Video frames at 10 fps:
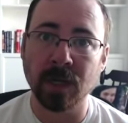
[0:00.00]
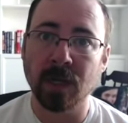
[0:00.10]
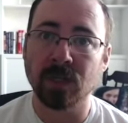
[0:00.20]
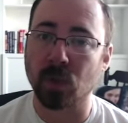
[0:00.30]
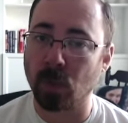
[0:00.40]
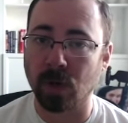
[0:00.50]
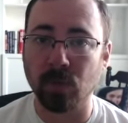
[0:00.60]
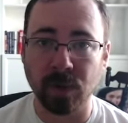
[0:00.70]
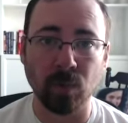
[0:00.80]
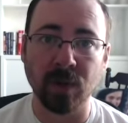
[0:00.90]
So we're going to
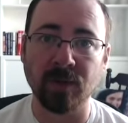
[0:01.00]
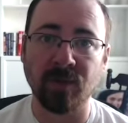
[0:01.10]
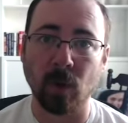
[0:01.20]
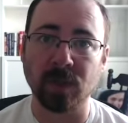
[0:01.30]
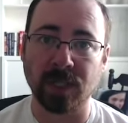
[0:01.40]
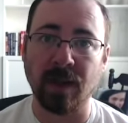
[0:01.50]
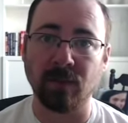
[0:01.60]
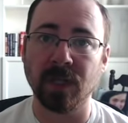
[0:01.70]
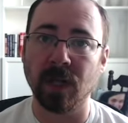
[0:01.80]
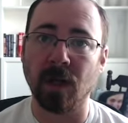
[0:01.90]
be really focused
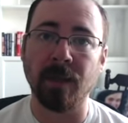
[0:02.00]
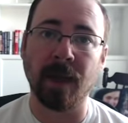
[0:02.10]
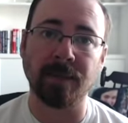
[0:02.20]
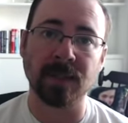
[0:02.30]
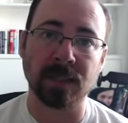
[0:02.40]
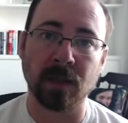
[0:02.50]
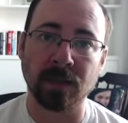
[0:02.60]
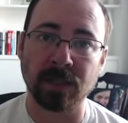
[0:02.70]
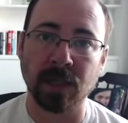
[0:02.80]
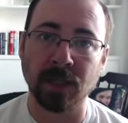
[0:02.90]
heavily on that this
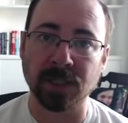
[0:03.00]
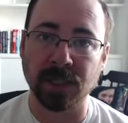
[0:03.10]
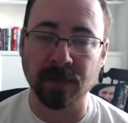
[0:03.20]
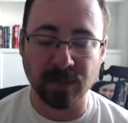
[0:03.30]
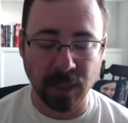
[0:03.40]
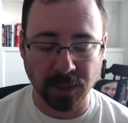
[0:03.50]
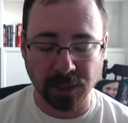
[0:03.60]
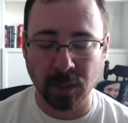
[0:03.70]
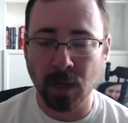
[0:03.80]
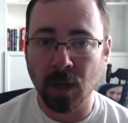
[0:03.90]
legislative session.